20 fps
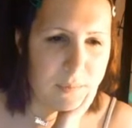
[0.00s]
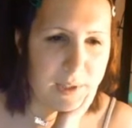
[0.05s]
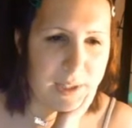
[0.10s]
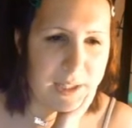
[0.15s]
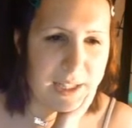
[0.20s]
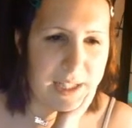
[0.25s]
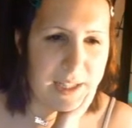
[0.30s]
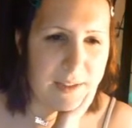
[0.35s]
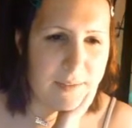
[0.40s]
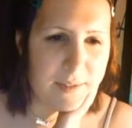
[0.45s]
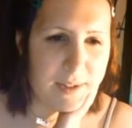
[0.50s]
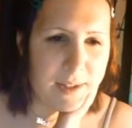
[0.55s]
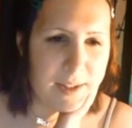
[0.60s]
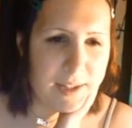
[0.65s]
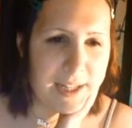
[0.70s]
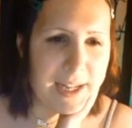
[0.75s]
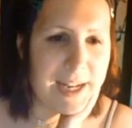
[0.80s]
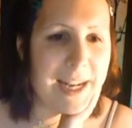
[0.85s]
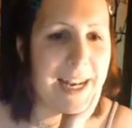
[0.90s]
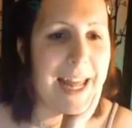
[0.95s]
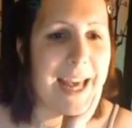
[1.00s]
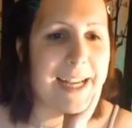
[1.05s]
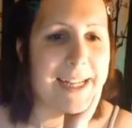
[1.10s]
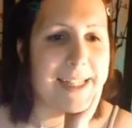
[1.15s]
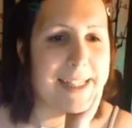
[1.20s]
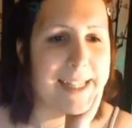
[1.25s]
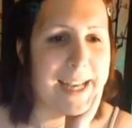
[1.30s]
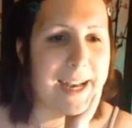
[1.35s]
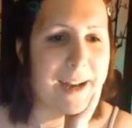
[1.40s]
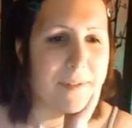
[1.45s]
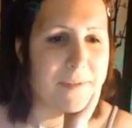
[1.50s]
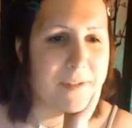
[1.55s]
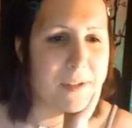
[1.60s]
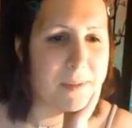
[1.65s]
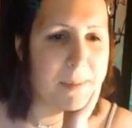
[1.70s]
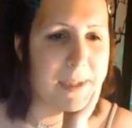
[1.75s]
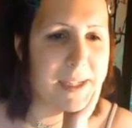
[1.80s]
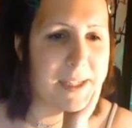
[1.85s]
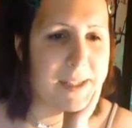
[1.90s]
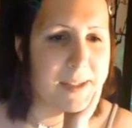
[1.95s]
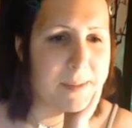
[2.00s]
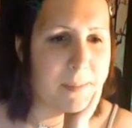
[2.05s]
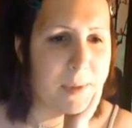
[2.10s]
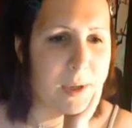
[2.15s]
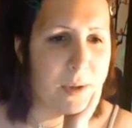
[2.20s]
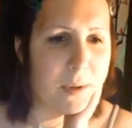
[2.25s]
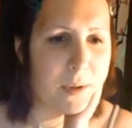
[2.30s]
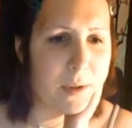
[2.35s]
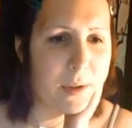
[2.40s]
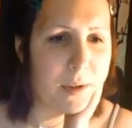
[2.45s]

Even the legs have to be smooth.